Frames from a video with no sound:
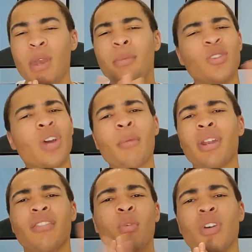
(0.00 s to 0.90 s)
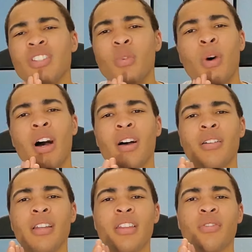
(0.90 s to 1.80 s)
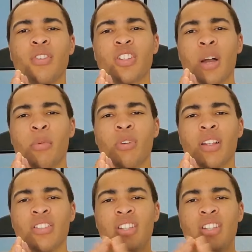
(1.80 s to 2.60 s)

Maybe drop it every once in a while in the first couple runs.